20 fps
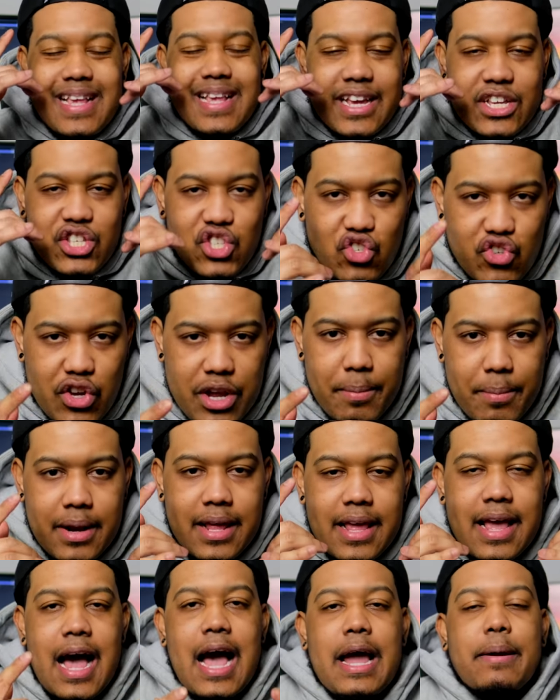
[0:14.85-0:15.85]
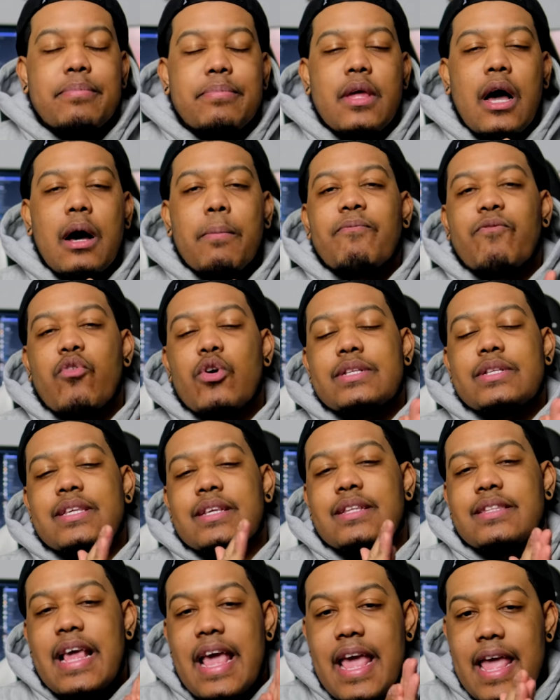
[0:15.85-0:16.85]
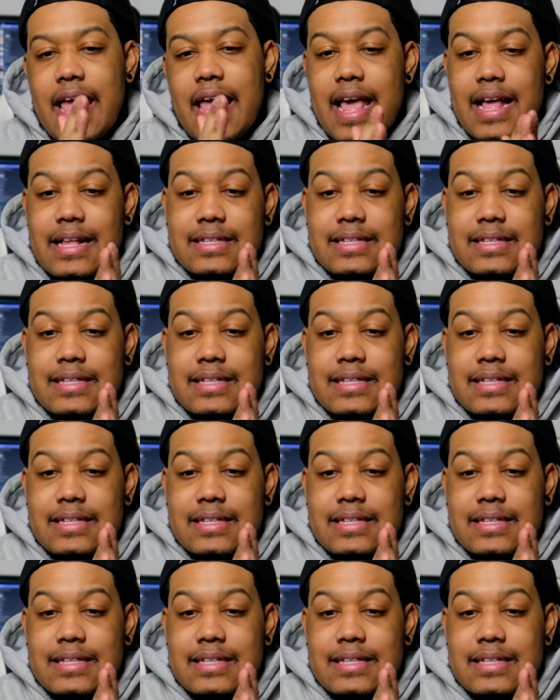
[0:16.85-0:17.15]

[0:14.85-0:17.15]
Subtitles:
extremely hyped up for today.